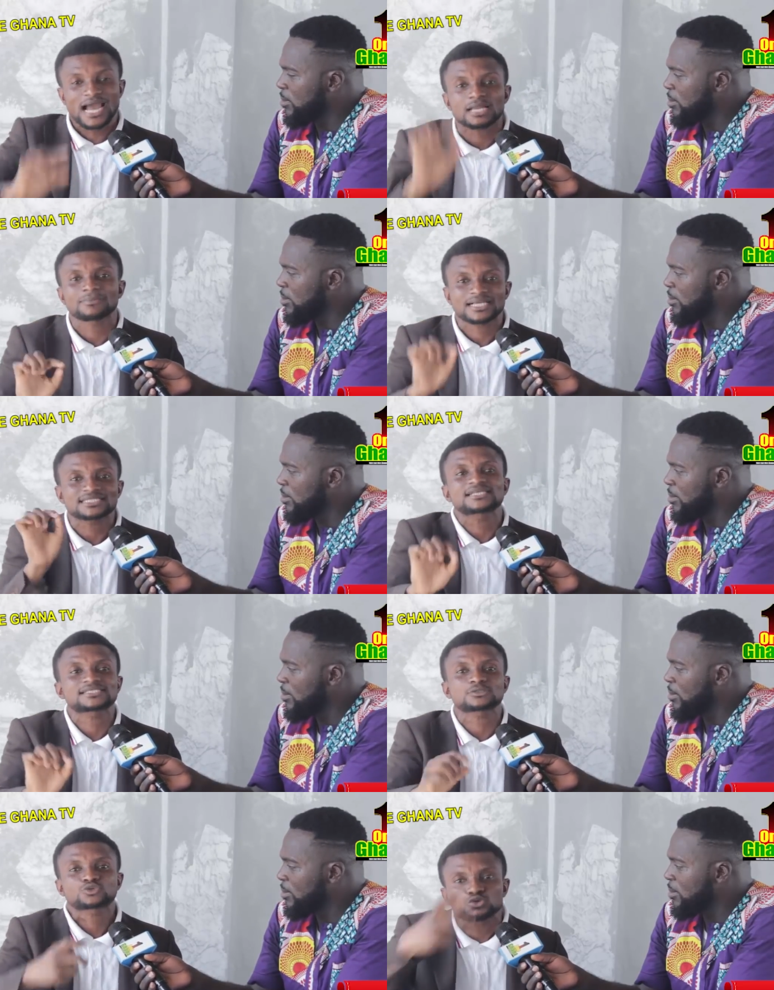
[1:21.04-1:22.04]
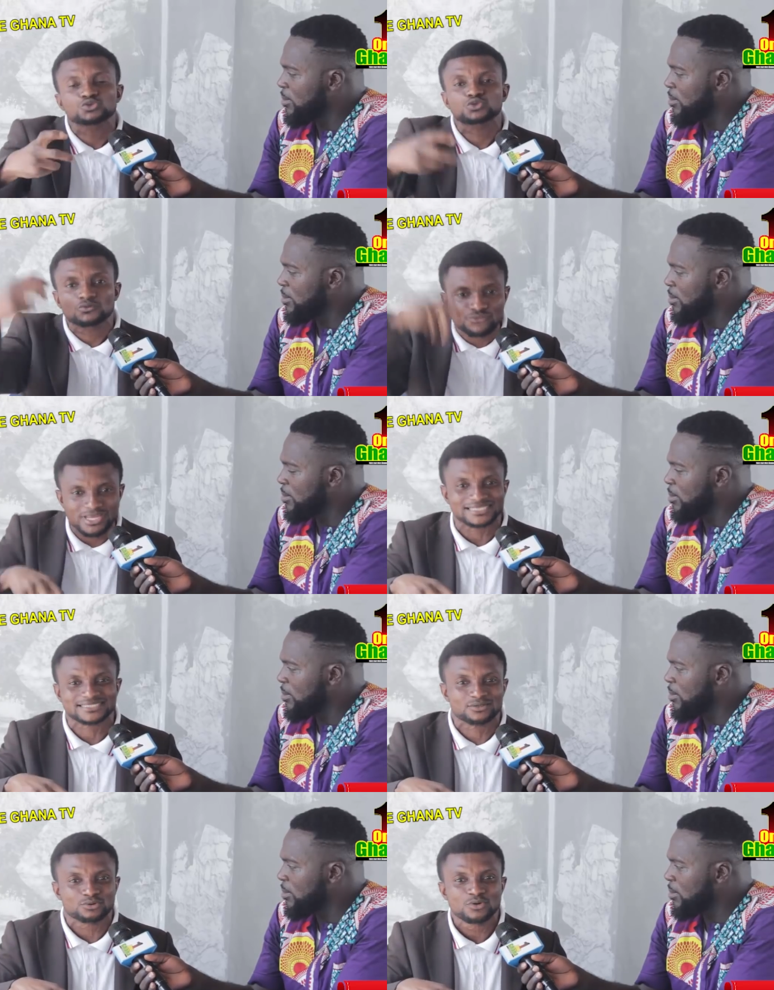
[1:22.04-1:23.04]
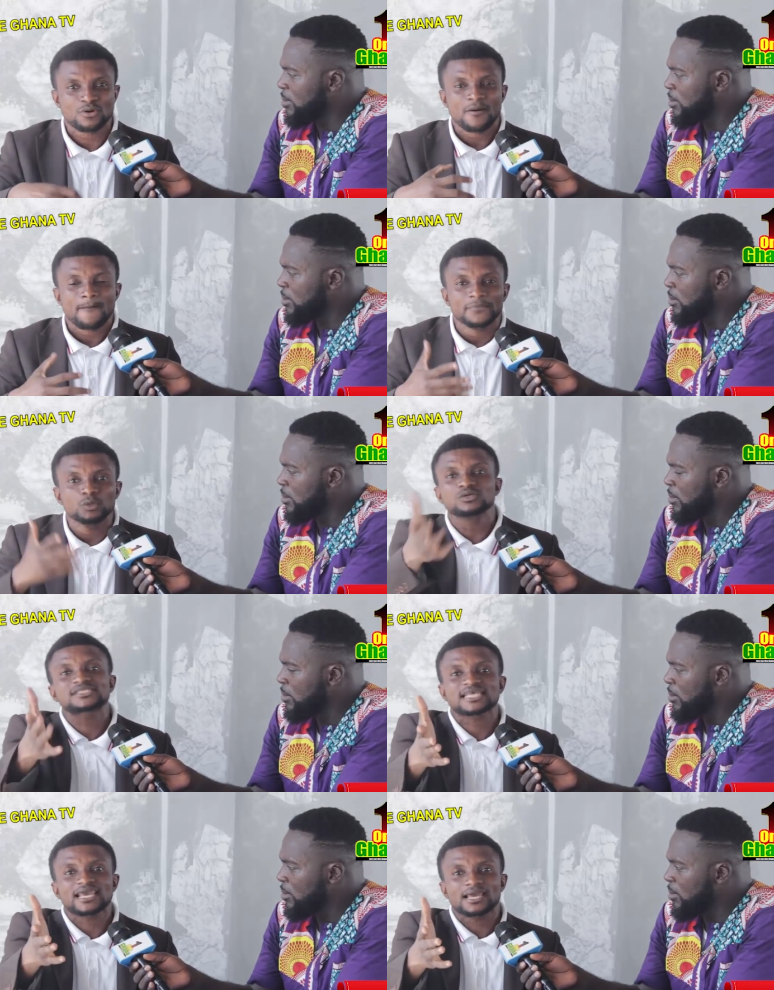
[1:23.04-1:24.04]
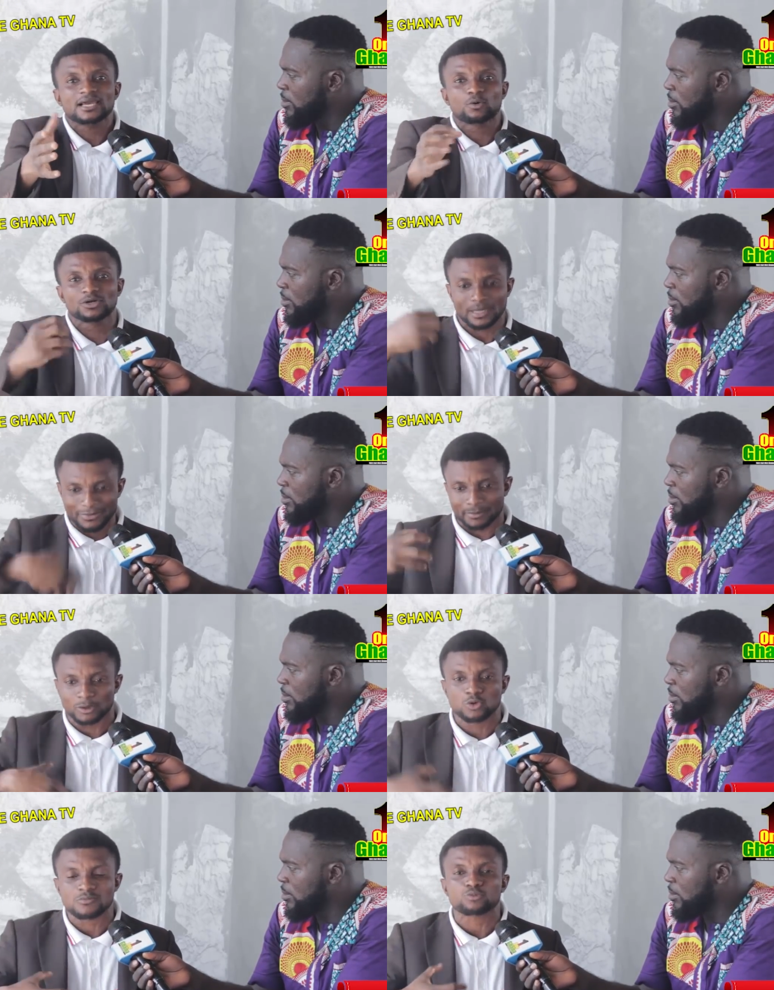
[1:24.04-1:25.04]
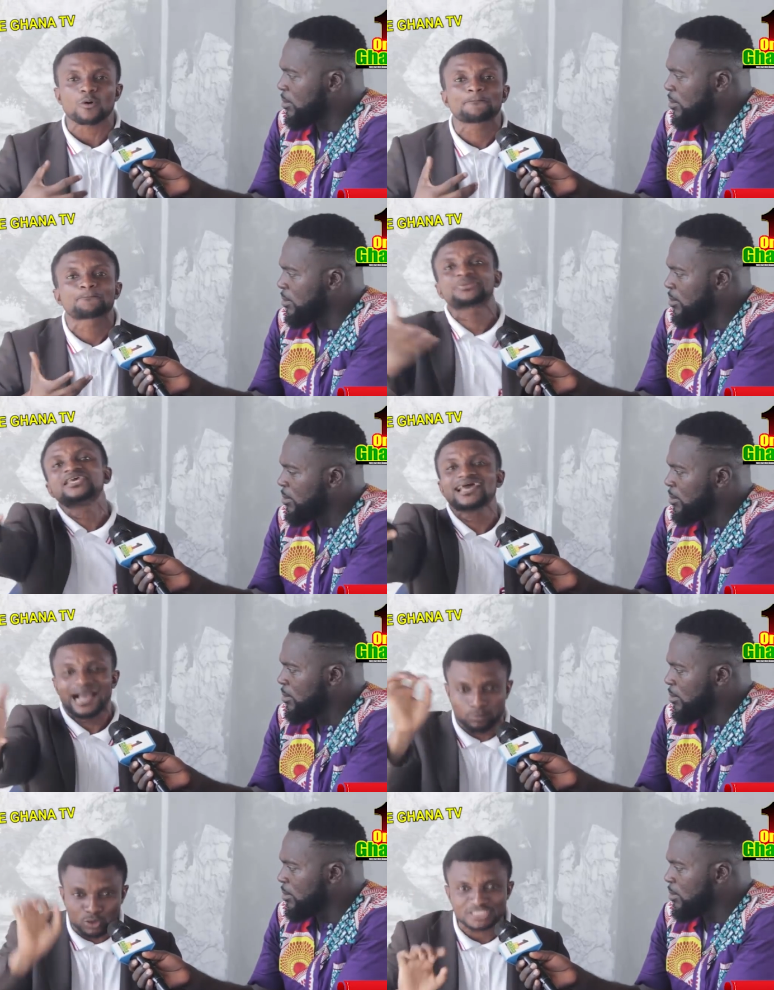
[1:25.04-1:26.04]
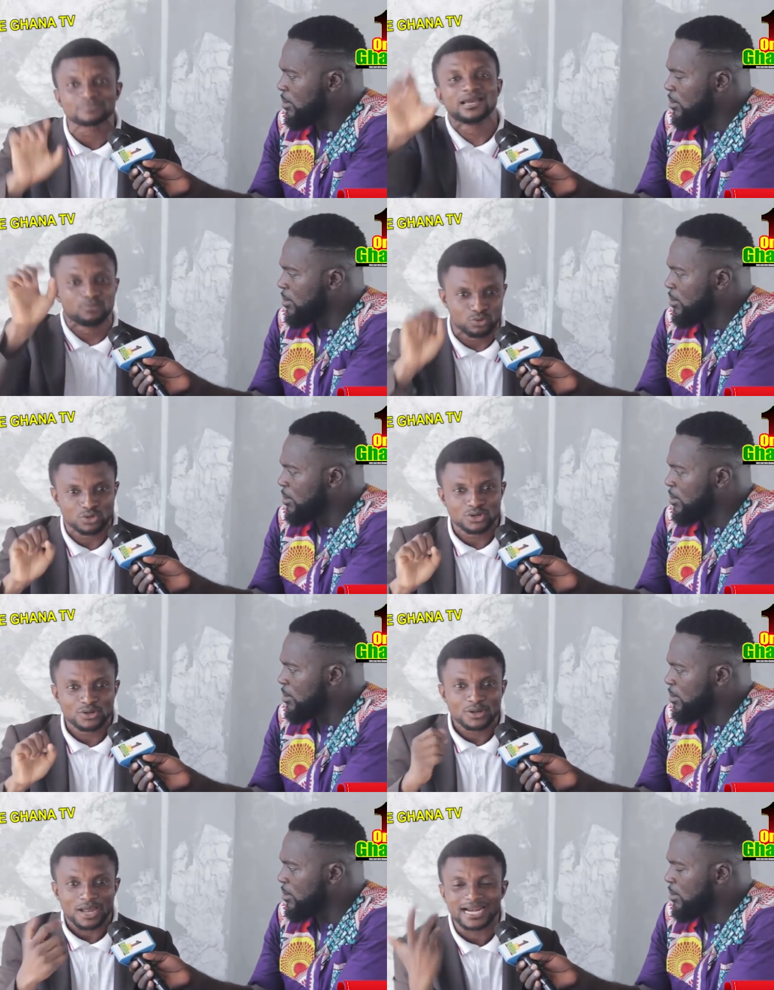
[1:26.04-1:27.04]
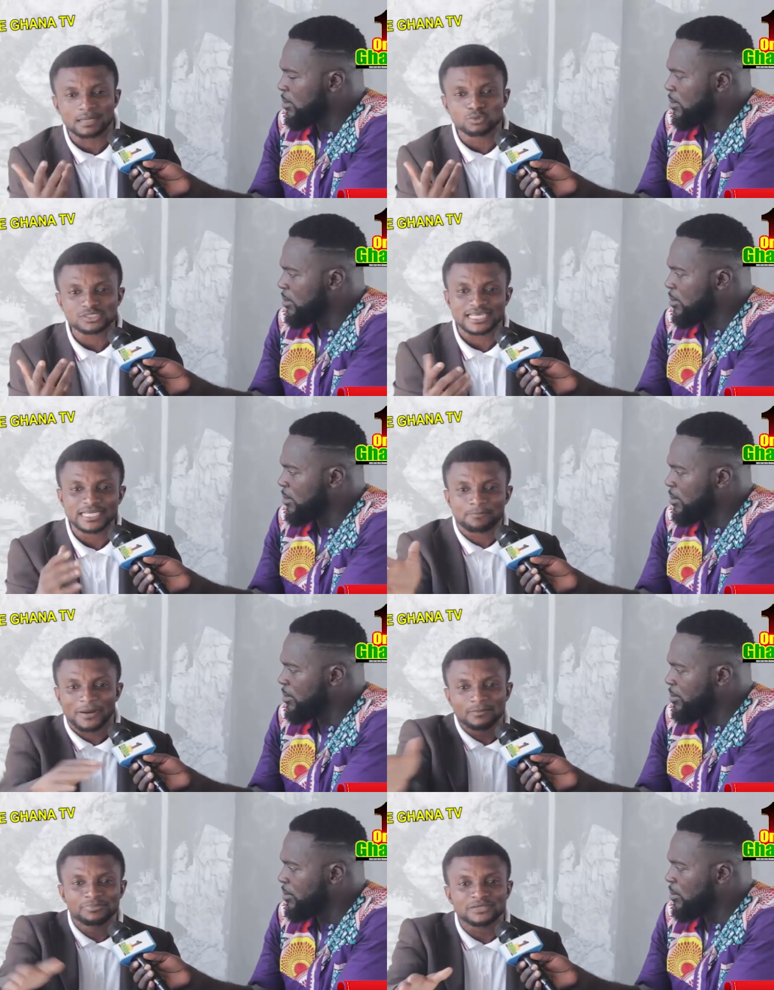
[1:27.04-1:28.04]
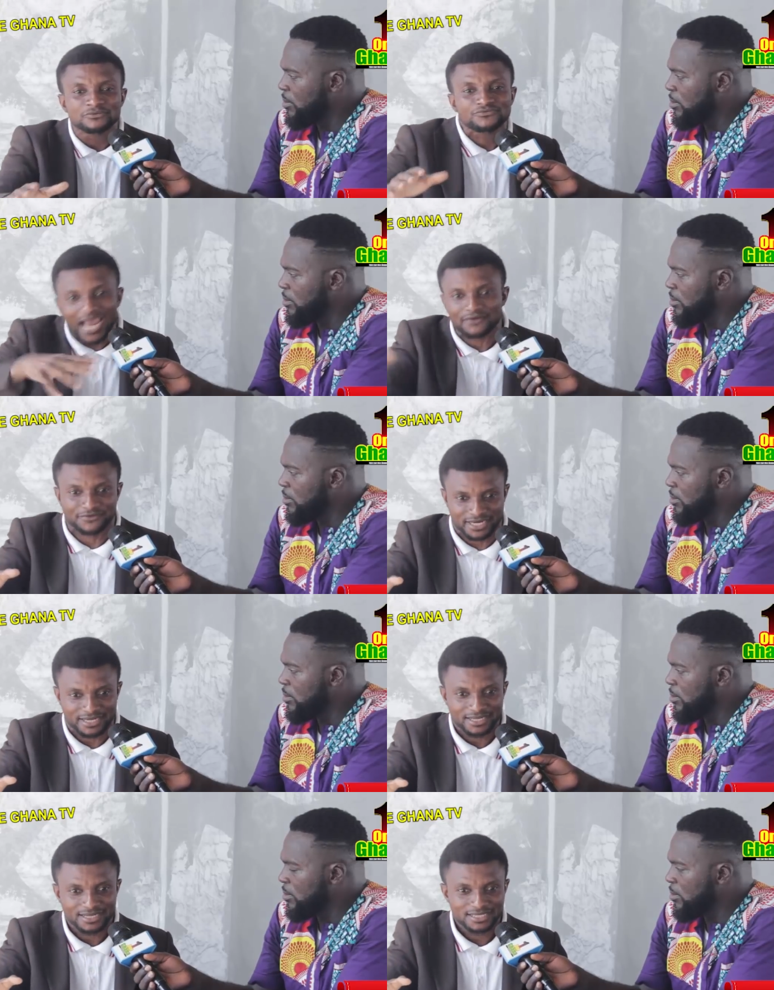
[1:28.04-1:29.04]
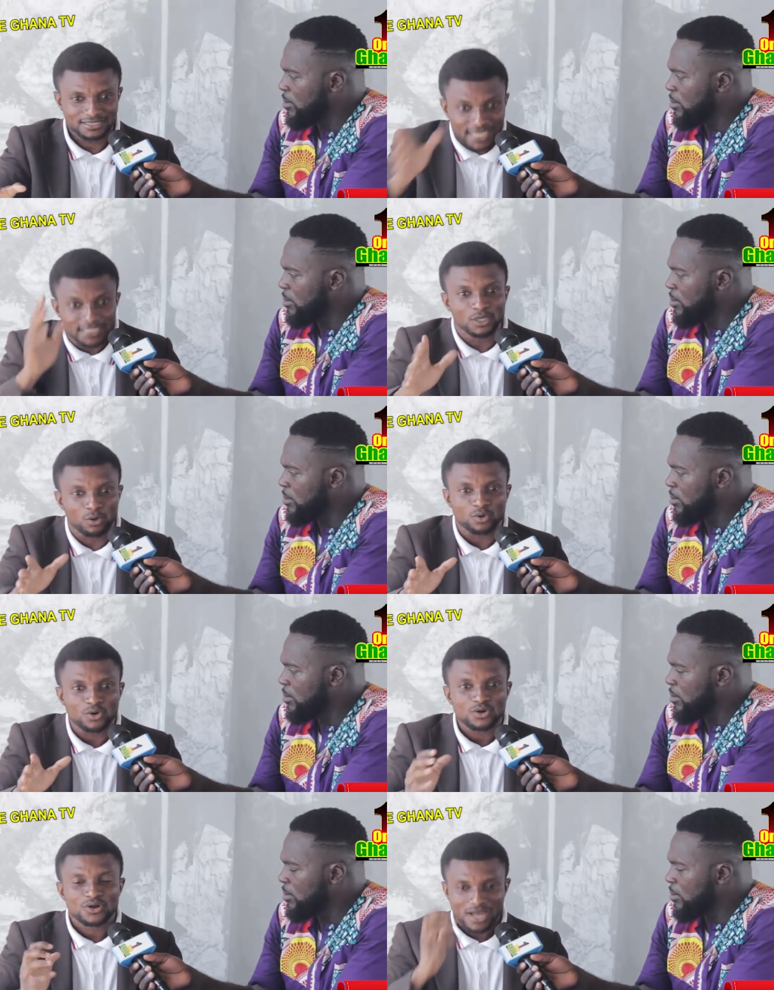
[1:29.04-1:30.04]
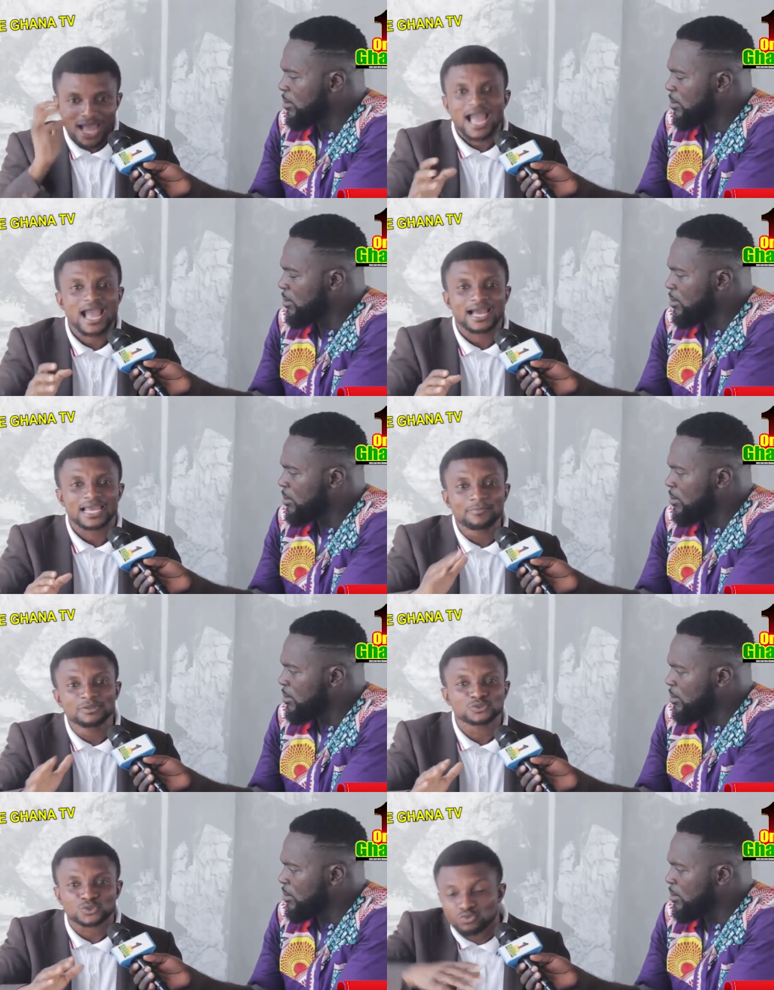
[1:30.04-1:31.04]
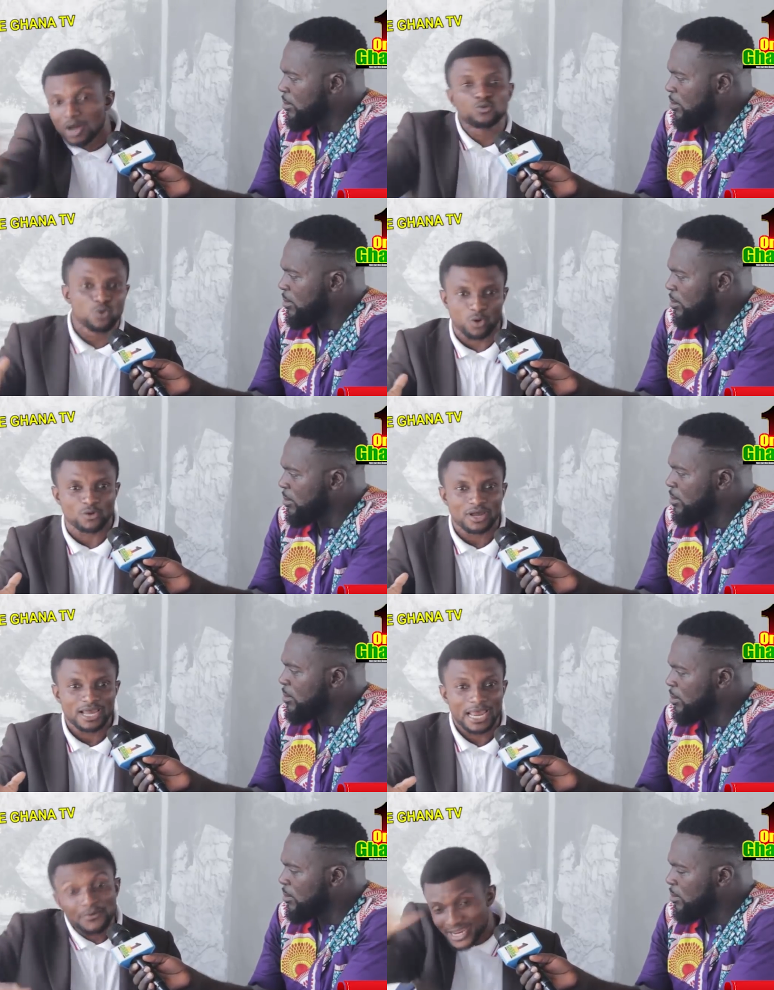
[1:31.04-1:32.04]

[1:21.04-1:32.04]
Speaker 1: I'm catching us soon, soon we are no. Me who said, on Yami the Mako Pierre Abrochimemo. And we say, Nippany be to trash it. Tinio. Ah, a business we woo, a